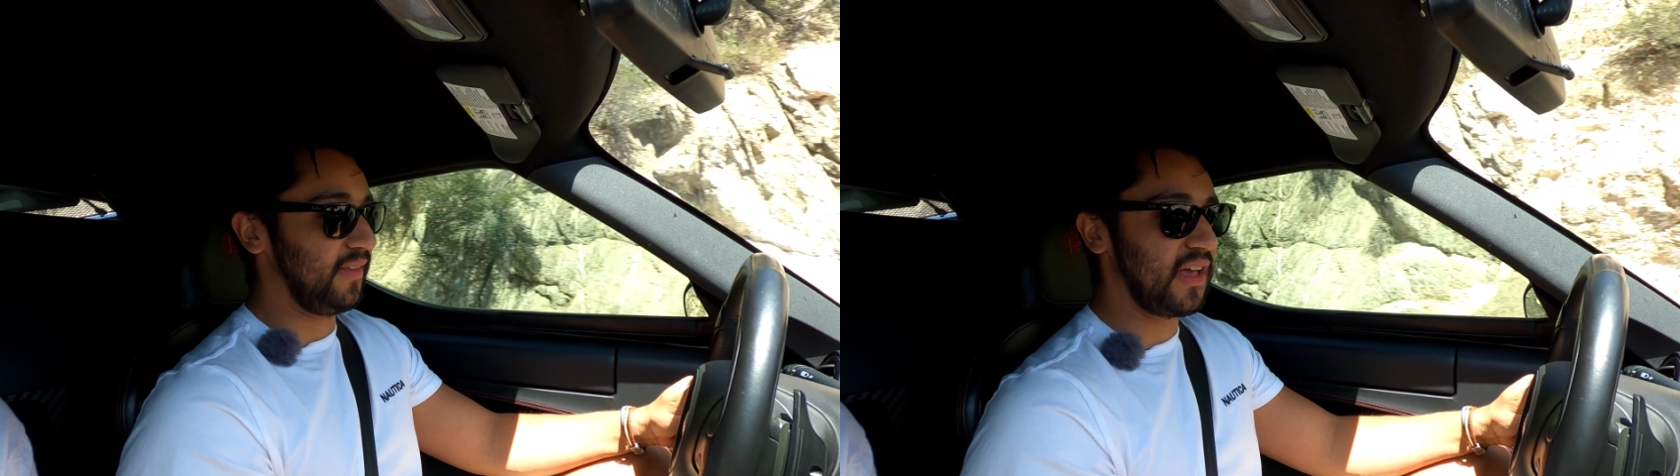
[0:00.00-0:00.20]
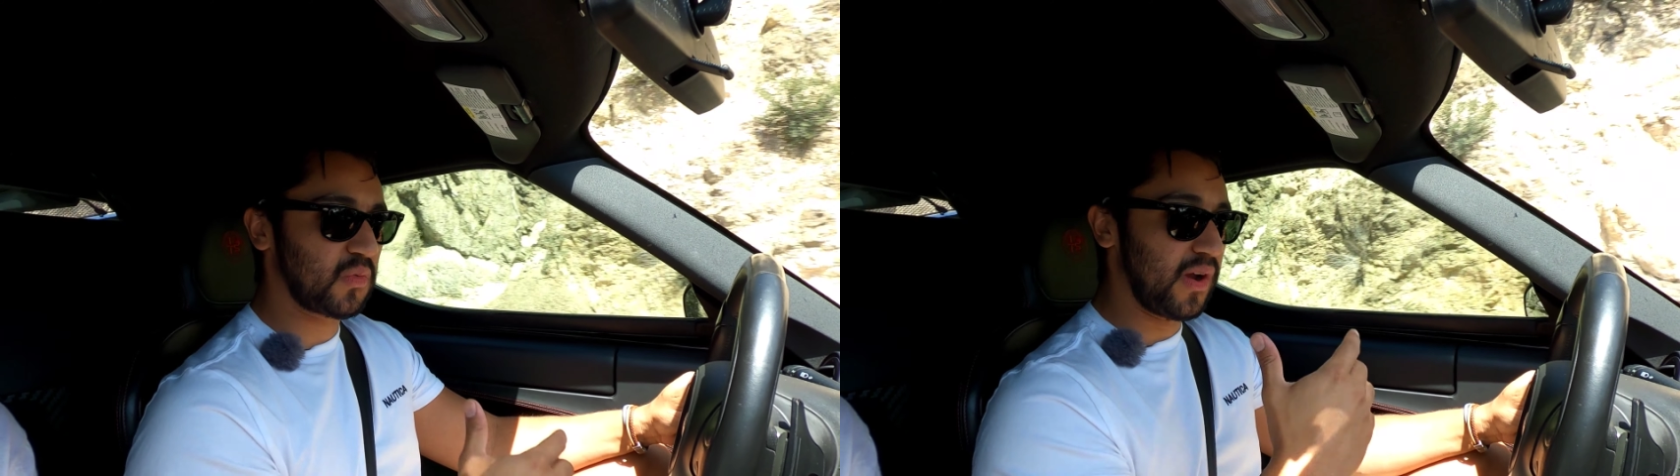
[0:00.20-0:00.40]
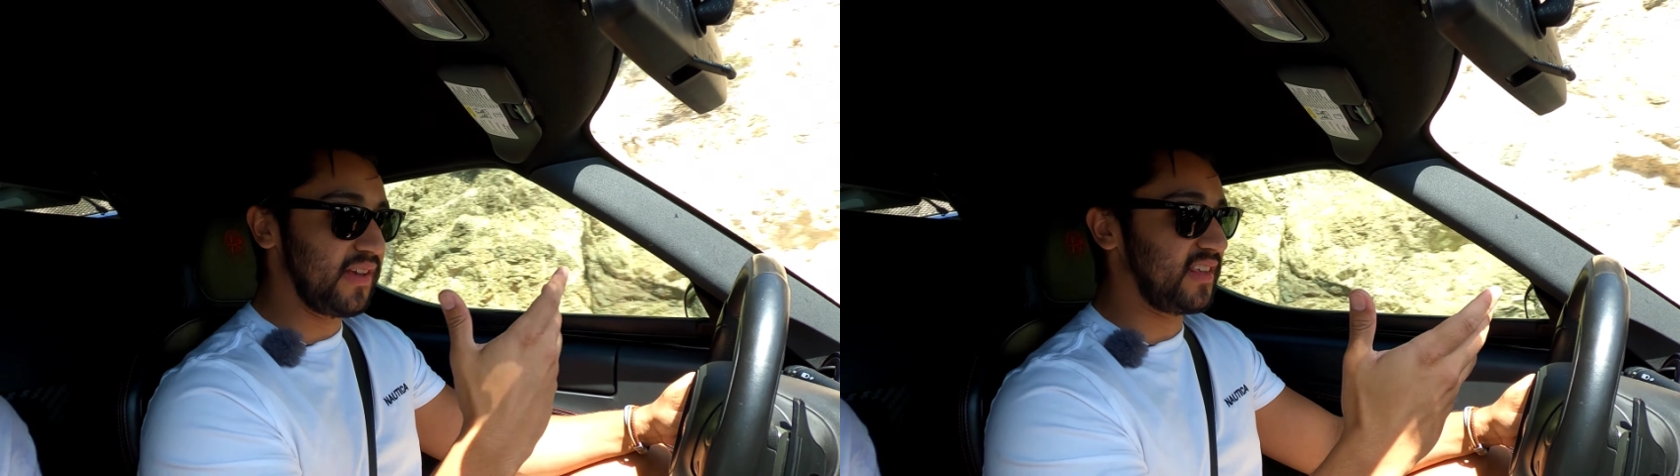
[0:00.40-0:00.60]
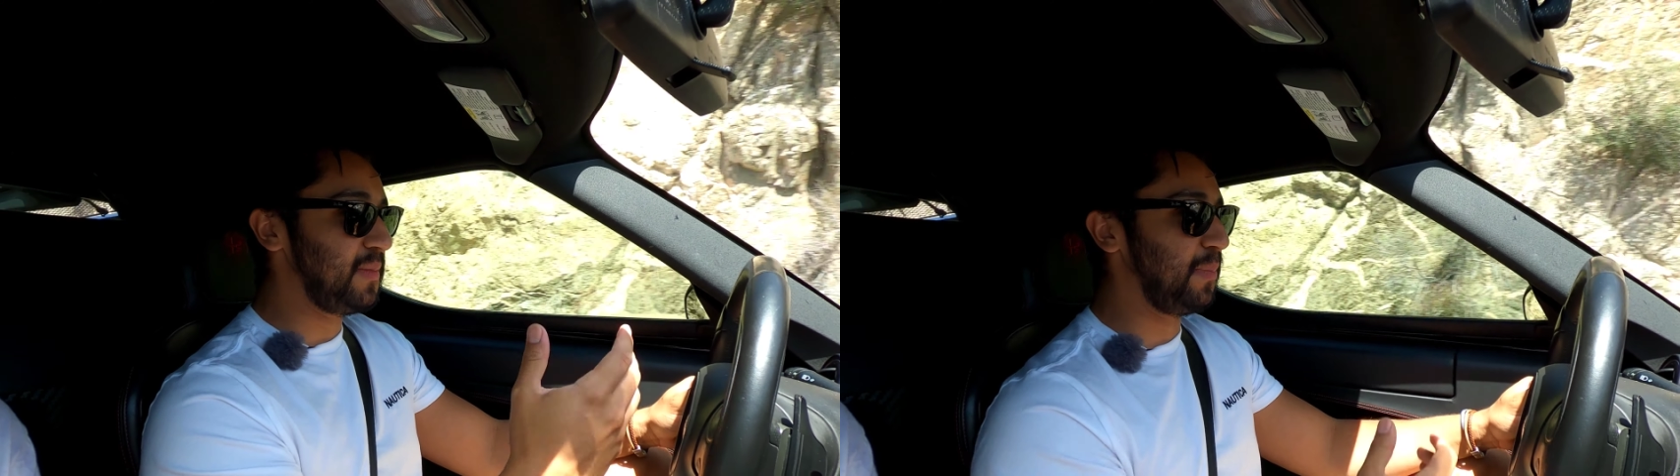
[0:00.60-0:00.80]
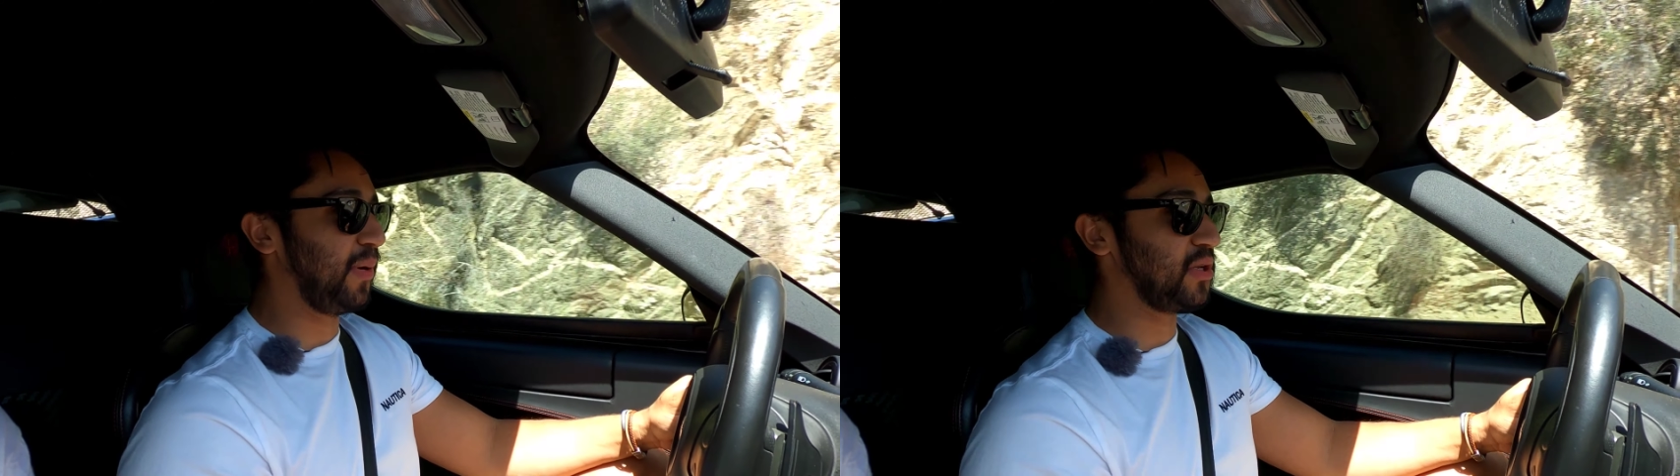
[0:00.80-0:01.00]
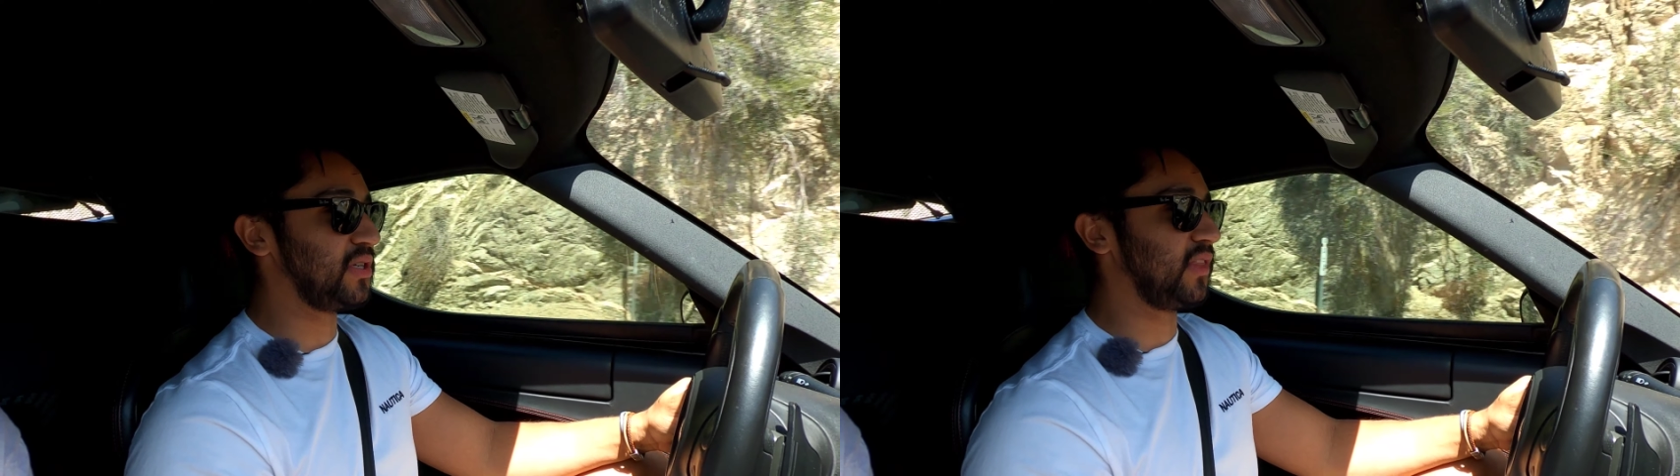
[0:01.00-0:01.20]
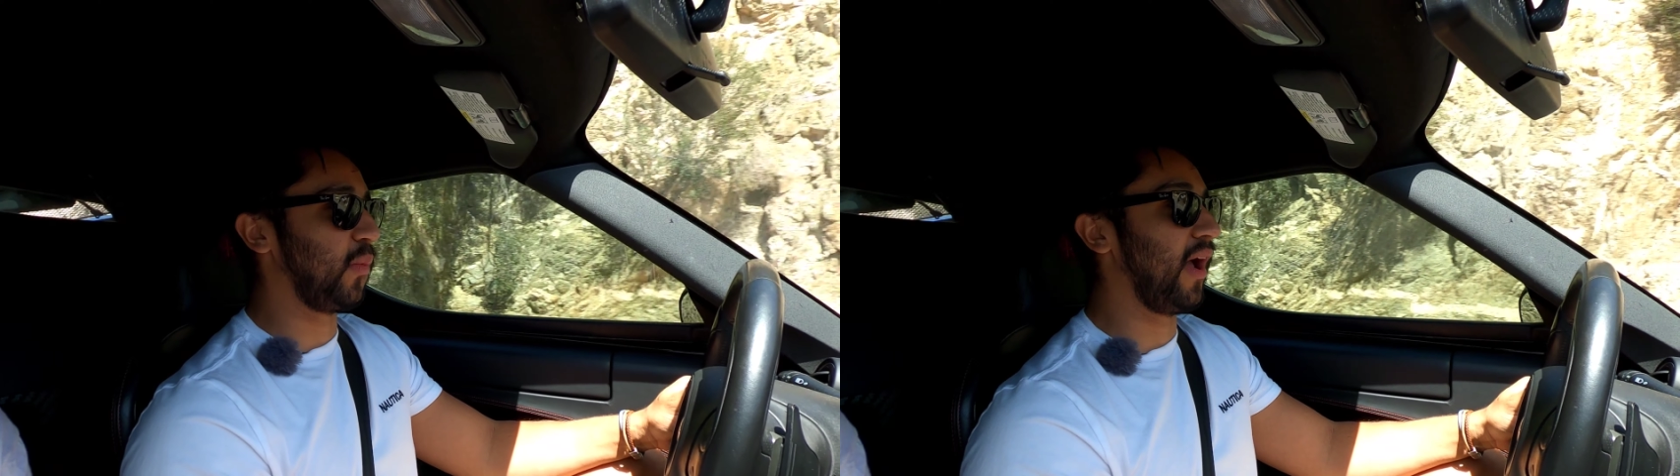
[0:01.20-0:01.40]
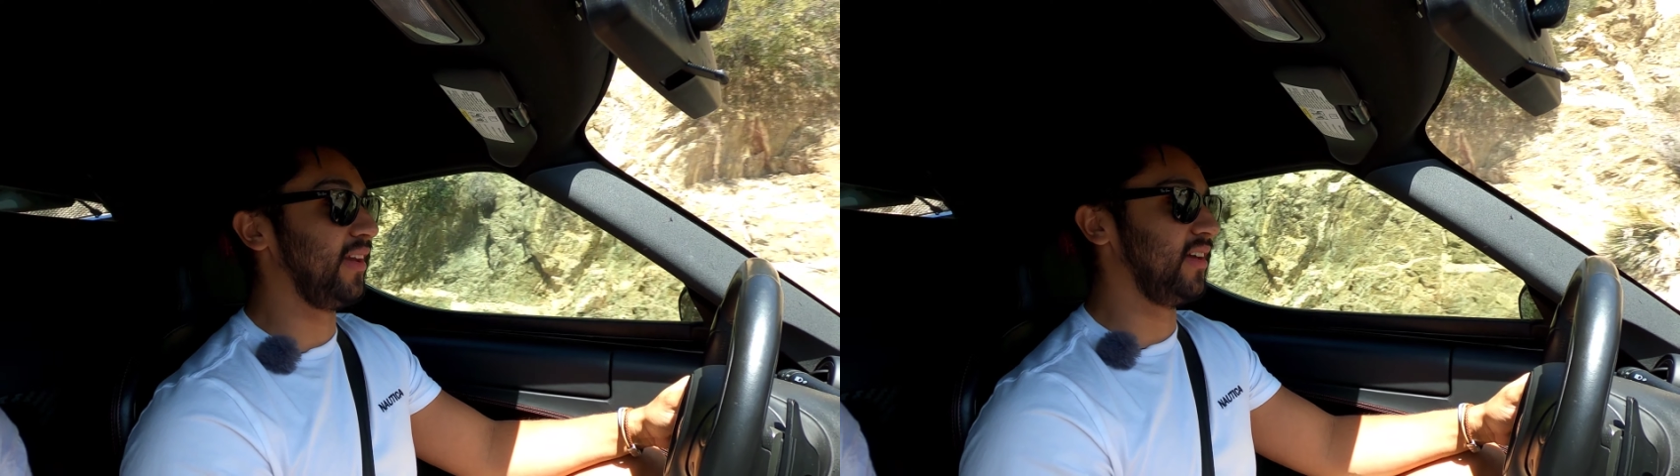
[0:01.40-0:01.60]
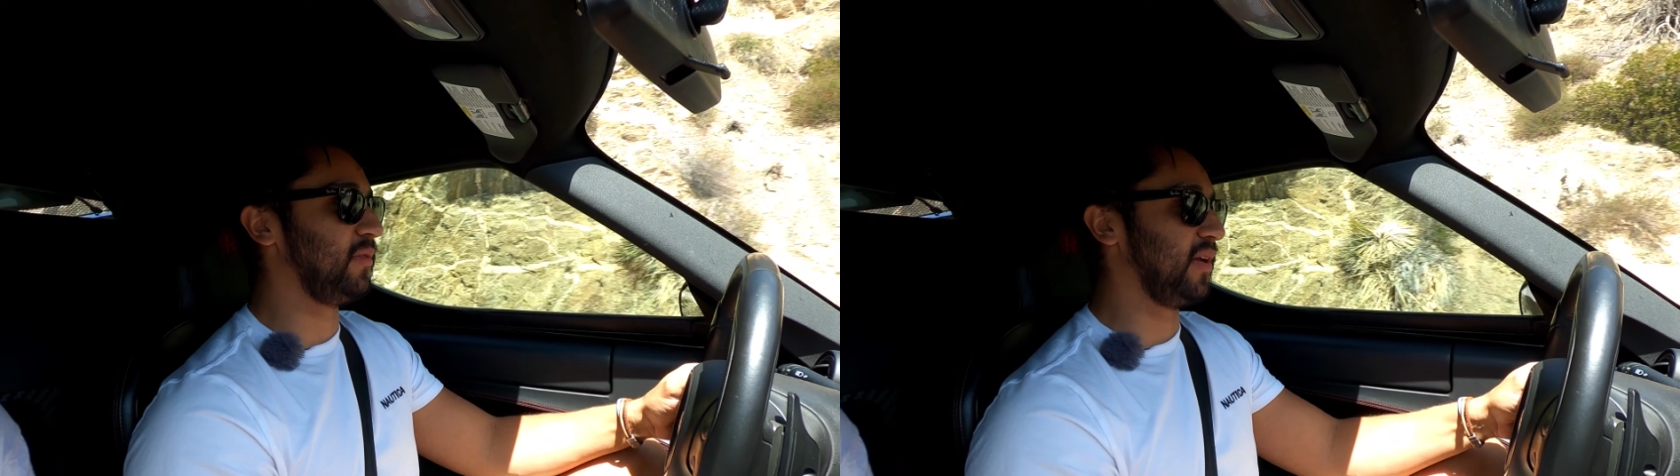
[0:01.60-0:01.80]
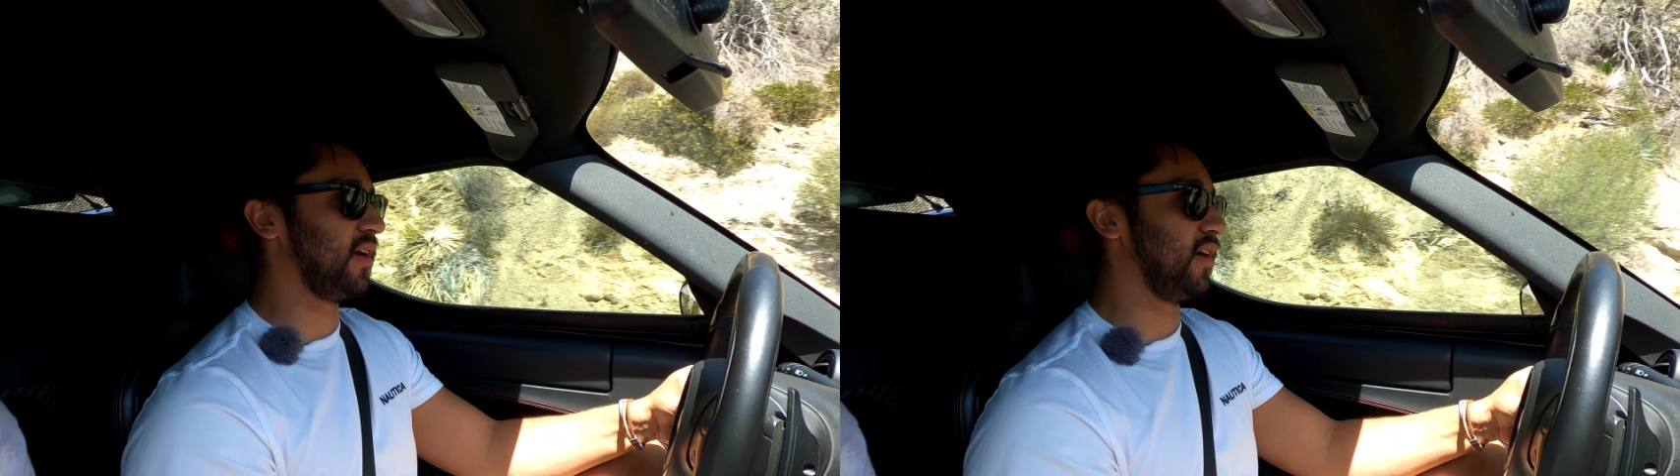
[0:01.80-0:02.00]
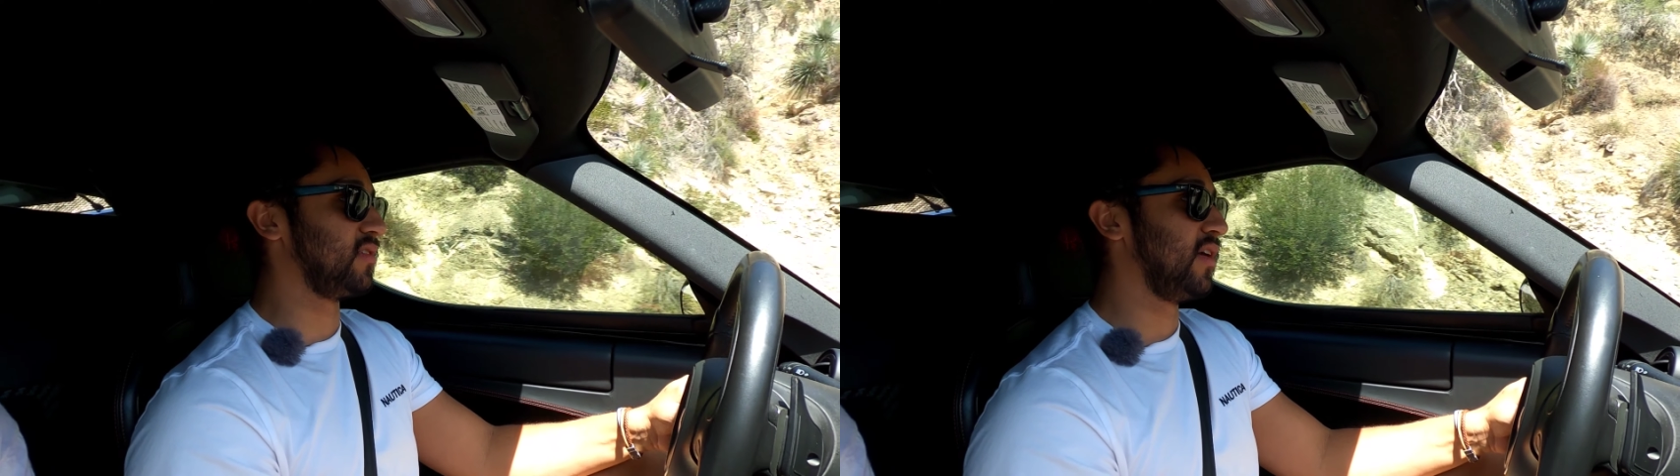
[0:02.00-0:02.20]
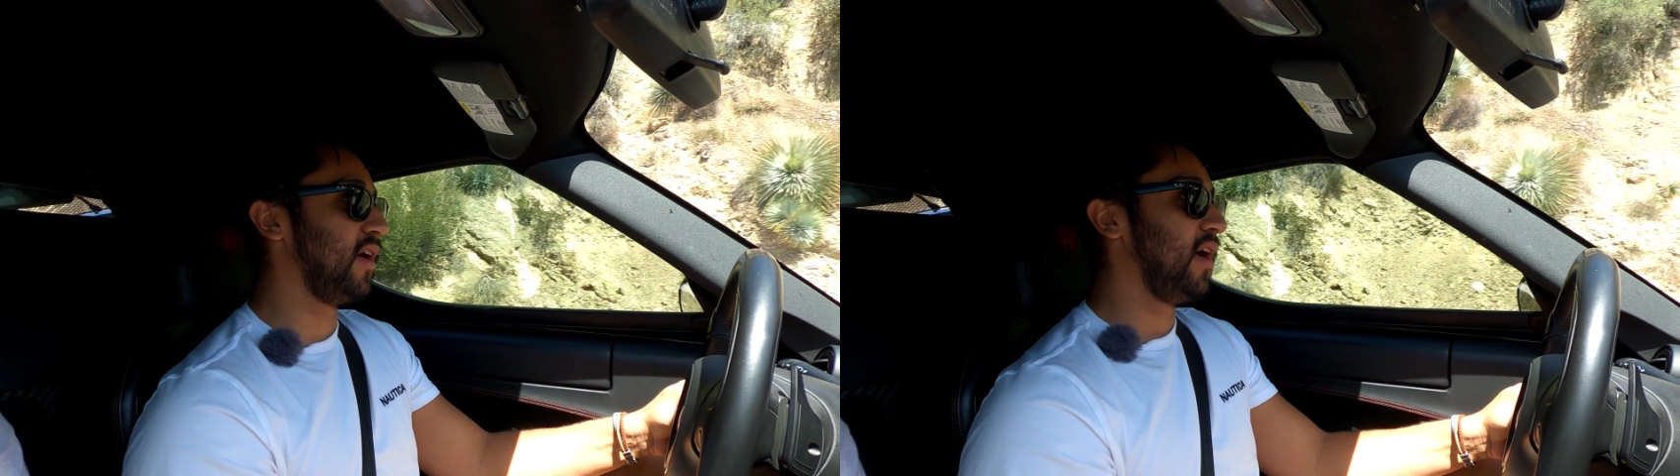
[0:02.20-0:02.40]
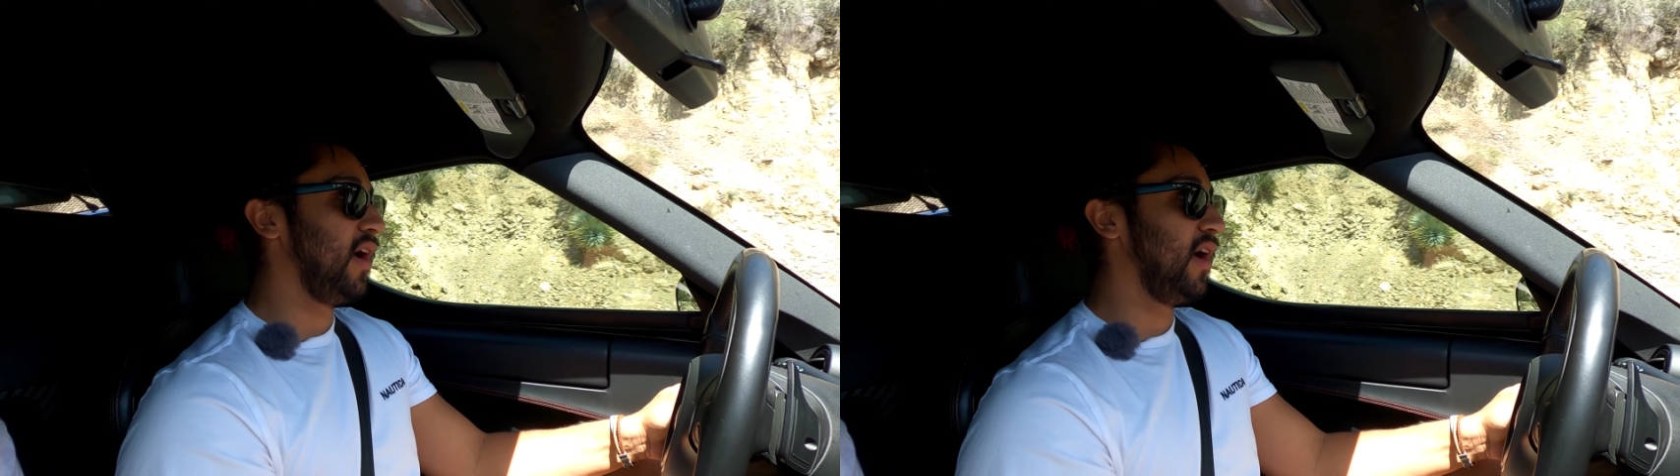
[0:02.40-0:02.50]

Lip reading: and that's why you see me pushing it the way I did, because